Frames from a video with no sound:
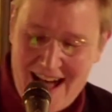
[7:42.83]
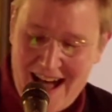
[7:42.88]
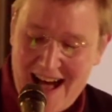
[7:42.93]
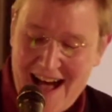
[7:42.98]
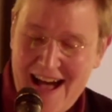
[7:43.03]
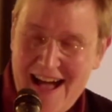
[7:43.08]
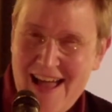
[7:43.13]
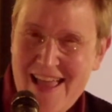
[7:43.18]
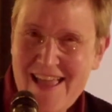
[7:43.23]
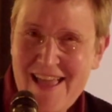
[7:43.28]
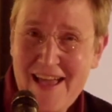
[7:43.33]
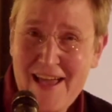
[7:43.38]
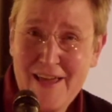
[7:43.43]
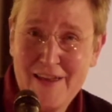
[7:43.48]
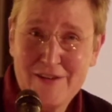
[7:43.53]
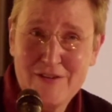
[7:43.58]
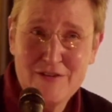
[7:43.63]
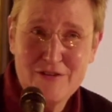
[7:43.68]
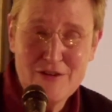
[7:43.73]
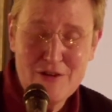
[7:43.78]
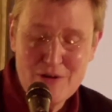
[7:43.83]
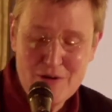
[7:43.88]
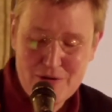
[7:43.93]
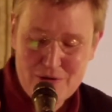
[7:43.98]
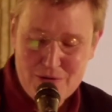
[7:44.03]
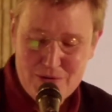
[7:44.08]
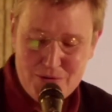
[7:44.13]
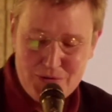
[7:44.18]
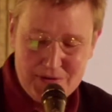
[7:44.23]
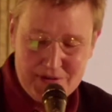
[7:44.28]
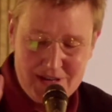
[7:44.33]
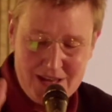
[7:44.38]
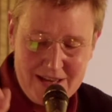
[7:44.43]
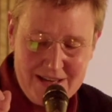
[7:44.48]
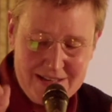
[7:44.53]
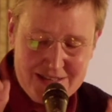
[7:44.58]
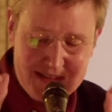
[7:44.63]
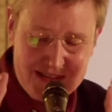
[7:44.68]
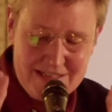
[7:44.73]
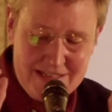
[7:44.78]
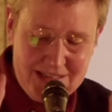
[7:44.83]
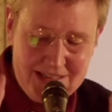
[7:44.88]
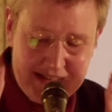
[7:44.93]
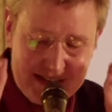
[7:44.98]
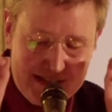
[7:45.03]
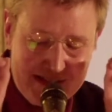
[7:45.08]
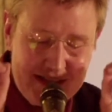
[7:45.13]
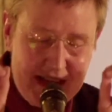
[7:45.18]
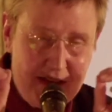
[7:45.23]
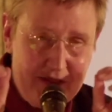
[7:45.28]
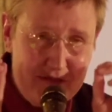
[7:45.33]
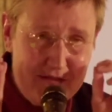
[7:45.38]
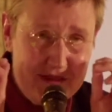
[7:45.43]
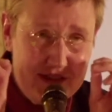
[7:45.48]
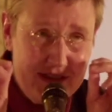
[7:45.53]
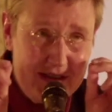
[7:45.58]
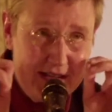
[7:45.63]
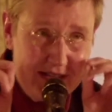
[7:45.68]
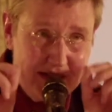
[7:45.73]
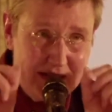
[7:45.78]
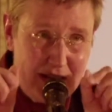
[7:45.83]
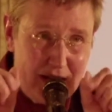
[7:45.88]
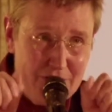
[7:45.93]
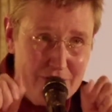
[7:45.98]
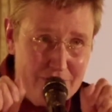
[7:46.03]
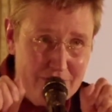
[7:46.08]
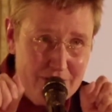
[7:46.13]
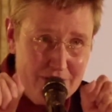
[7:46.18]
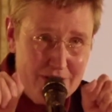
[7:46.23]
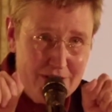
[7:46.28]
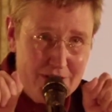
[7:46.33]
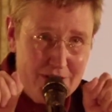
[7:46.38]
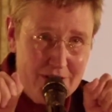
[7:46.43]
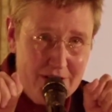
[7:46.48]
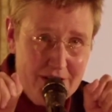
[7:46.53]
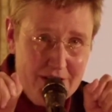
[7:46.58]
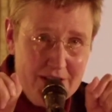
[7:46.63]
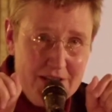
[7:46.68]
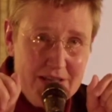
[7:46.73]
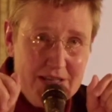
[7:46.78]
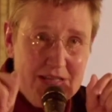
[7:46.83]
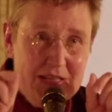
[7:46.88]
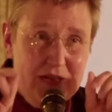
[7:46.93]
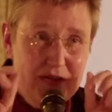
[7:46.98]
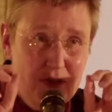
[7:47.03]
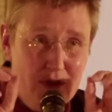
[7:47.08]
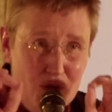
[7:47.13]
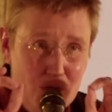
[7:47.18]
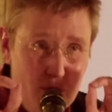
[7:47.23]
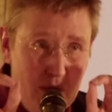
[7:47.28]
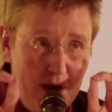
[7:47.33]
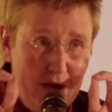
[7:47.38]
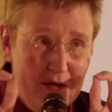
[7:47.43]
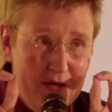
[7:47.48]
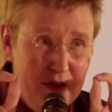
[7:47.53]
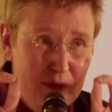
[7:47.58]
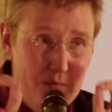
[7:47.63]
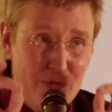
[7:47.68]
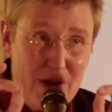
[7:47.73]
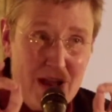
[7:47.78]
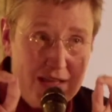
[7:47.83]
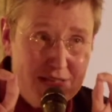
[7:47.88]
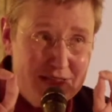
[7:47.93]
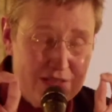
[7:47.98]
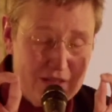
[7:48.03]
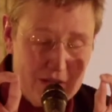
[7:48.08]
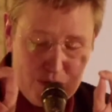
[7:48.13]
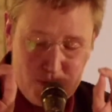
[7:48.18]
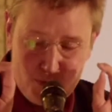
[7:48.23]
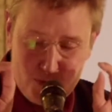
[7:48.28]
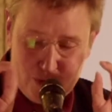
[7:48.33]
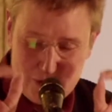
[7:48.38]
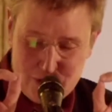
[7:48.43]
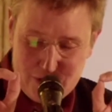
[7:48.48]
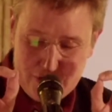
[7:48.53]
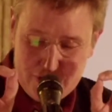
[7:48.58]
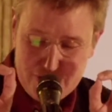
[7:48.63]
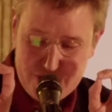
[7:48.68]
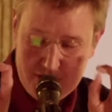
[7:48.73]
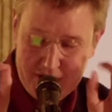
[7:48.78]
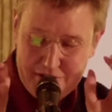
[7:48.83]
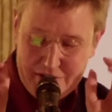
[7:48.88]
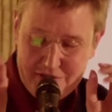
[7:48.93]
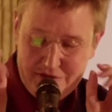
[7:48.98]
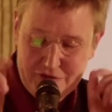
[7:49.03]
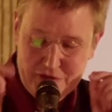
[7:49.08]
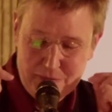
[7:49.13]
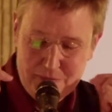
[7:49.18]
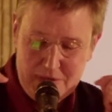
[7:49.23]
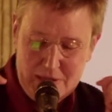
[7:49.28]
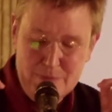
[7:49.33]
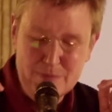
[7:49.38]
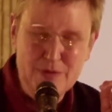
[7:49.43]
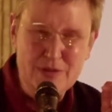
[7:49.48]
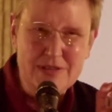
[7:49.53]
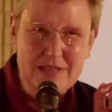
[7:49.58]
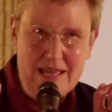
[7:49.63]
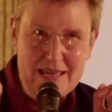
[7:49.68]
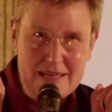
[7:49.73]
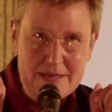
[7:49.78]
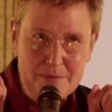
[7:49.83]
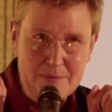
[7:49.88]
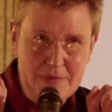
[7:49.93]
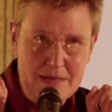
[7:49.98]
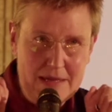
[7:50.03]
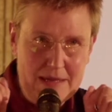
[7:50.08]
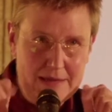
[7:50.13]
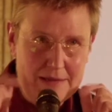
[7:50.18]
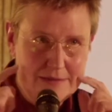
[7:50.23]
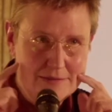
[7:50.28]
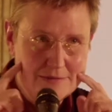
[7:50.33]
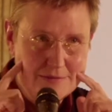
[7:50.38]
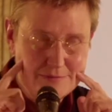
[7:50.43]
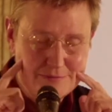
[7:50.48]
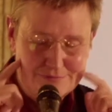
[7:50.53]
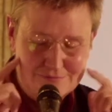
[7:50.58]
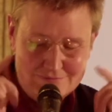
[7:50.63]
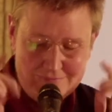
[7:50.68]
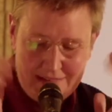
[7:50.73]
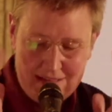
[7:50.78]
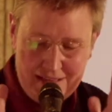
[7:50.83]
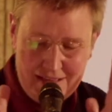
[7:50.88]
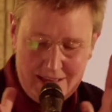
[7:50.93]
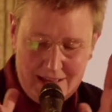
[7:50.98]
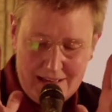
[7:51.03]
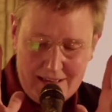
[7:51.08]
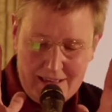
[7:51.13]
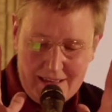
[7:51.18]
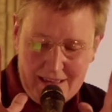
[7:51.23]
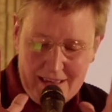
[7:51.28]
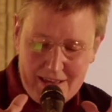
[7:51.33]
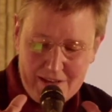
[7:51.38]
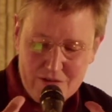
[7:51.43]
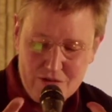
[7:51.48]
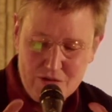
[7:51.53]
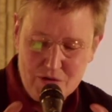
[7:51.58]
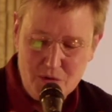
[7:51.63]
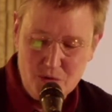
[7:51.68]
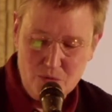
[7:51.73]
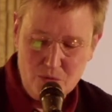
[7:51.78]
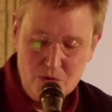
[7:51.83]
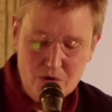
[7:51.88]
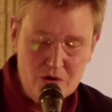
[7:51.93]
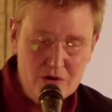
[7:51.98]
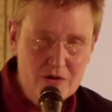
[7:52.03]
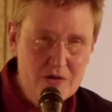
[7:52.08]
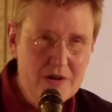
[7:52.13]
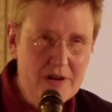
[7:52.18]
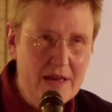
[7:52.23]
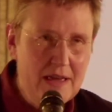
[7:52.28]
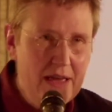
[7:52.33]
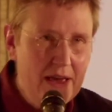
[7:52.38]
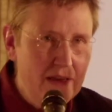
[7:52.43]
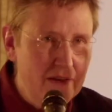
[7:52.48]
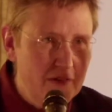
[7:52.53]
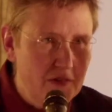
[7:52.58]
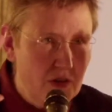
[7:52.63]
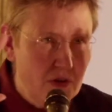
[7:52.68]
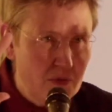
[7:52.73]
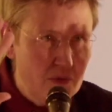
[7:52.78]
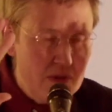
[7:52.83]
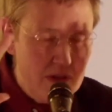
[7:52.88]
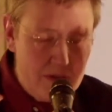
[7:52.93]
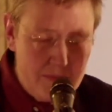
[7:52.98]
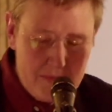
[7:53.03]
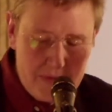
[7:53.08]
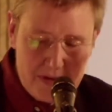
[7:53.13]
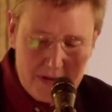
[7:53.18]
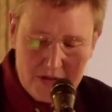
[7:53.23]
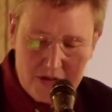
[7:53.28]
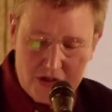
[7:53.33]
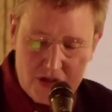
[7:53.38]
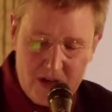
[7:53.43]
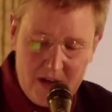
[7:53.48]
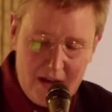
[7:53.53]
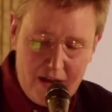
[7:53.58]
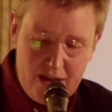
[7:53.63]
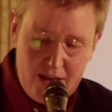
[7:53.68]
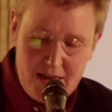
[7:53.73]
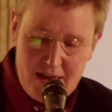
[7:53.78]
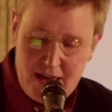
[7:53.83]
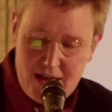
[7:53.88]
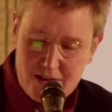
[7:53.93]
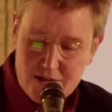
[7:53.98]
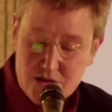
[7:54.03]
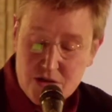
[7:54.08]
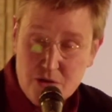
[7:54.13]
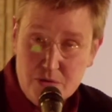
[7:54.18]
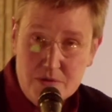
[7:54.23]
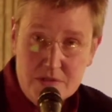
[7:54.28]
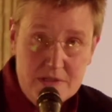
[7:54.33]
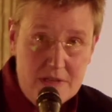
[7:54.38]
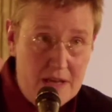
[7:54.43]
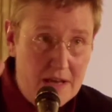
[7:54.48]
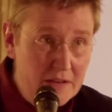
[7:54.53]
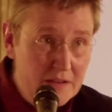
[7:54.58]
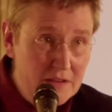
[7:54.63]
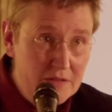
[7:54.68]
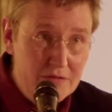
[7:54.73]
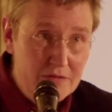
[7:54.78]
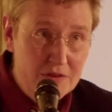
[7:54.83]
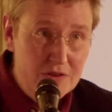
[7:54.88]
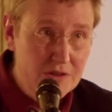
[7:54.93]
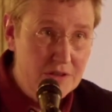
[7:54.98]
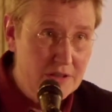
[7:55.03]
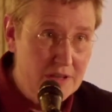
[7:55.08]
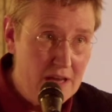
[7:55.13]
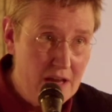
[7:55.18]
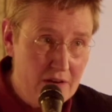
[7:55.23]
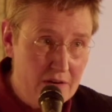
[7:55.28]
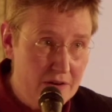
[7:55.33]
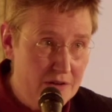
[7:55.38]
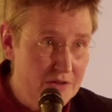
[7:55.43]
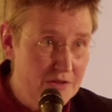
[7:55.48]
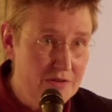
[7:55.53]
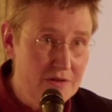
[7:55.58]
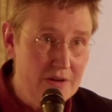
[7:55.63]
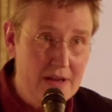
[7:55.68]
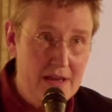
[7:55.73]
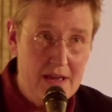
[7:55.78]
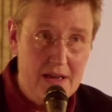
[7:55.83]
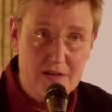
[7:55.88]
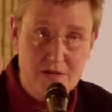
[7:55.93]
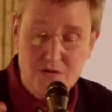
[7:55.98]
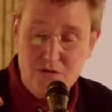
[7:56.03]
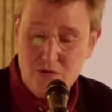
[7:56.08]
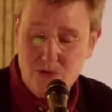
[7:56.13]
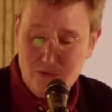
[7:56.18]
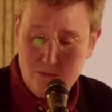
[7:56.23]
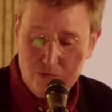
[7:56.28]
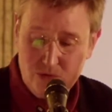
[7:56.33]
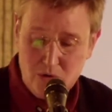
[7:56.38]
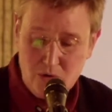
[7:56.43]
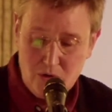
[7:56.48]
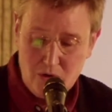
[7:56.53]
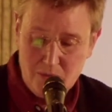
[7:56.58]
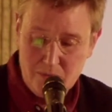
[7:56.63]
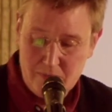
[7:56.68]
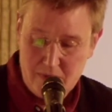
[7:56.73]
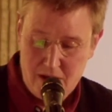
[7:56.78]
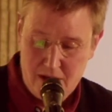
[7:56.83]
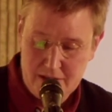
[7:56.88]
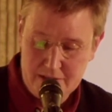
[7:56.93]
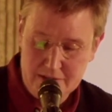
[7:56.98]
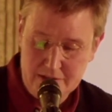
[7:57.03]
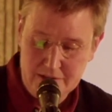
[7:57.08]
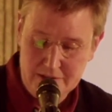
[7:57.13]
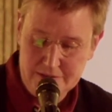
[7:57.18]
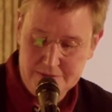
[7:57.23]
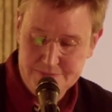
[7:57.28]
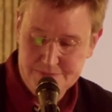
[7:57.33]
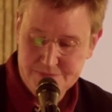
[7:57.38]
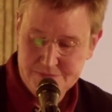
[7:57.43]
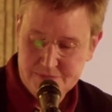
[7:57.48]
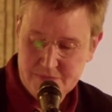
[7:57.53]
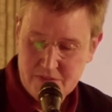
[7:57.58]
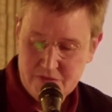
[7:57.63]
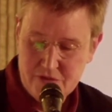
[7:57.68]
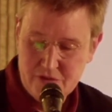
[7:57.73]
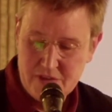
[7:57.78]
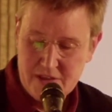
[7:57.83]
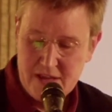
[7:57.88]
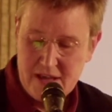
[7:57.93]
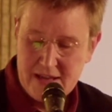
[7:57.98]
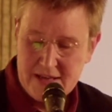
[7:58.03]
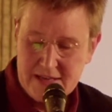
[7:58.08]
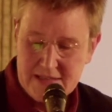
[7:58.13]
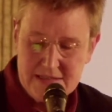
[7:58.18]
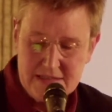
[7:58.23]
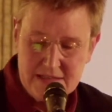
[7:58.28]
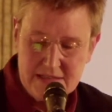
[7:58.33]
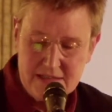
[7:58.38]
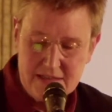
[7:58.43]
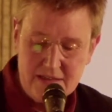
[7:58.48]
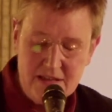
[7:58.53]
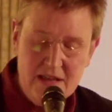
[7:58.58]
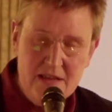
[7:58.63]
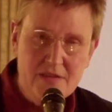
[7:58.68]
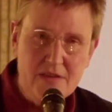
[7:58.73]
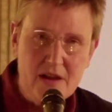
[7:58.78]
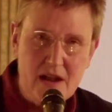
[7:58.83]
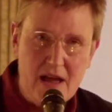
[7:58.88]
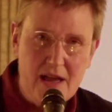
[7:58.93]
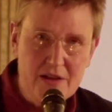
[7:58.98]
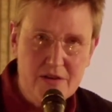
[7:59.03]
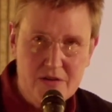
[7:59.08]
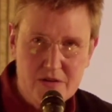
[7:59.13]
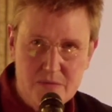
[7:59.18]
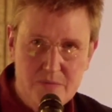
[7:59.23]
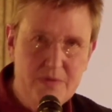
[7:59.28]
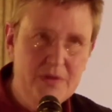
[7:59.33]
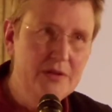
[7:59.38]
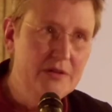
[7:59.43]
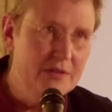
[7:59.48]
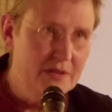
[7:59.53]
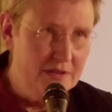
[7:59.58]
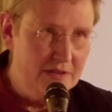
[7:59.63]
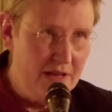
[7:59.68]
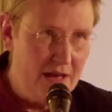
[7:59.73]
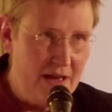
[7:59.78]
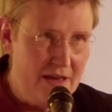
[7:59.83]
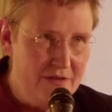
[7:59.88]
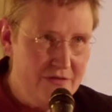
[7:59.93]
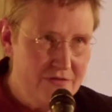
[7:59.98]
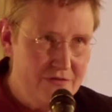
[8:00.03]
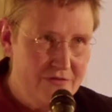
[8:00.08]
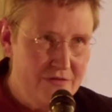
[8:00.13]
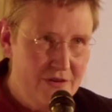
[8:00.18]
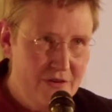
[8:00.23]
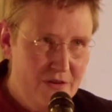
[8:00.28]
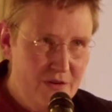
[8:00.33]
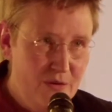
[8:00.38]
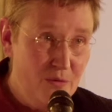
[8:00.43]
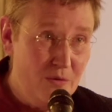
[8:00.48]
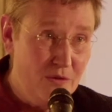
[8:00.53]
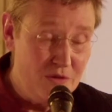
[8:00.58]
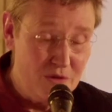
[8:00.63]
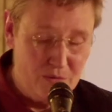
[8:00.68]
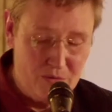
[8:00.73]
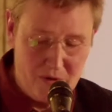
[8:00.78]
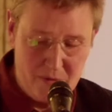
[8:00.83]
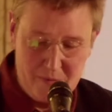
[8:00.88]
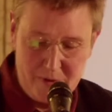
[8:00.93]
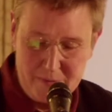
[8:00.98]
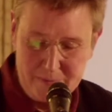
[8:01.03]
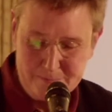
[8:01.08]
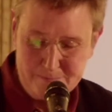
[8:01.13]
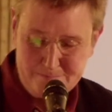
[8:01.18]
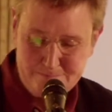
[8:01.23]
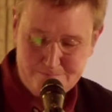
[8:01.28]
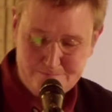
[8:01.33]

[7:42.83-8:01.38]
I had no 1977 nowhere Nebraska word for people like me. I had no word, I had no image, I had no television character, I had no role model for the idea that I could build a life with a woman.